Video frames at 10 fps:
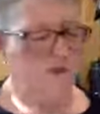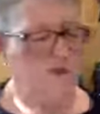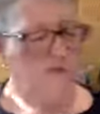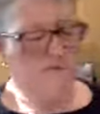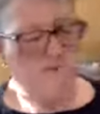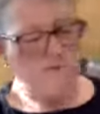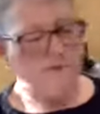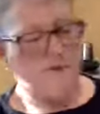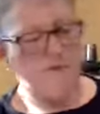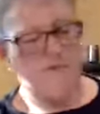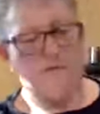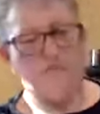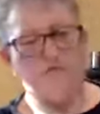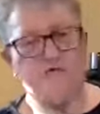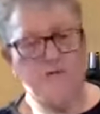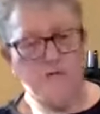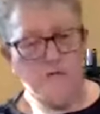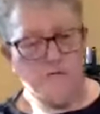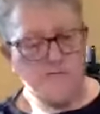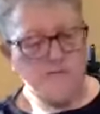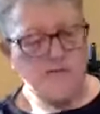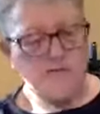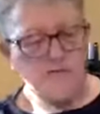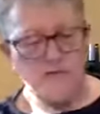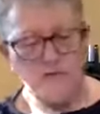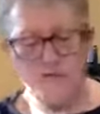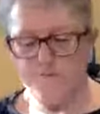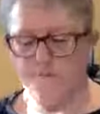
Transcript: loaves, sometimes it will fill the slashes